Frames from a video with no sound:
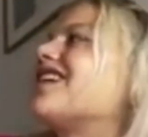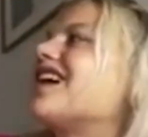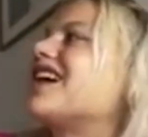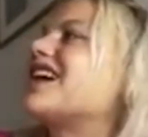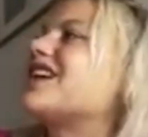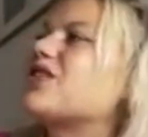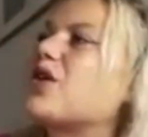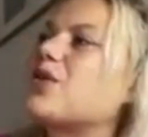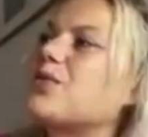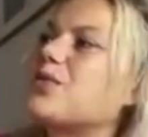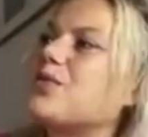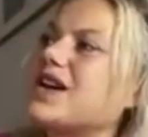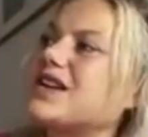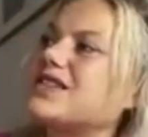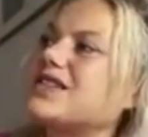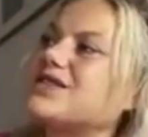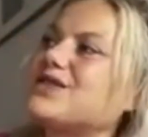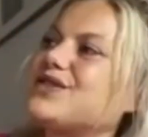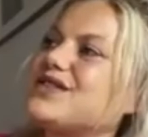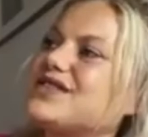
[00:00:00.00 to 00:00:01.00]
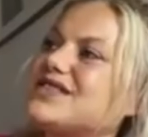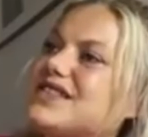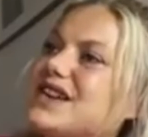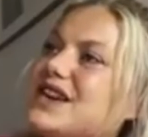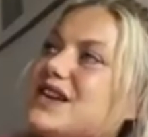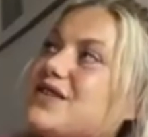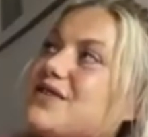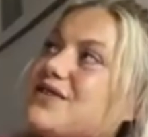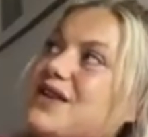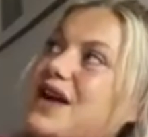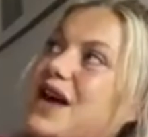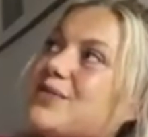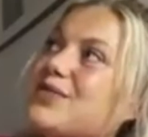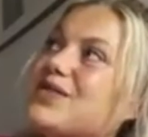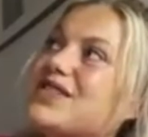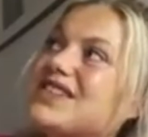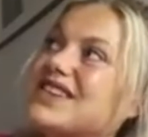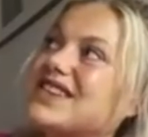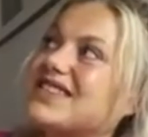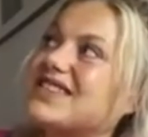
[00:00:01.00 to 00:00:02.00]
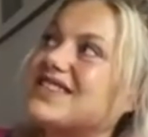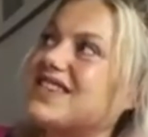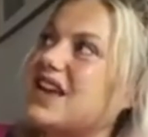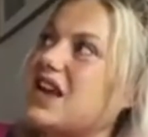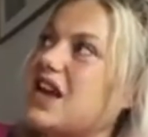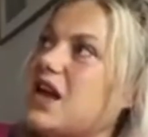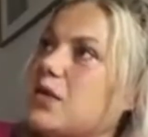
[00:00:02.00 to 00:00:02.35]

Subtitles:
and come back to the state of happiness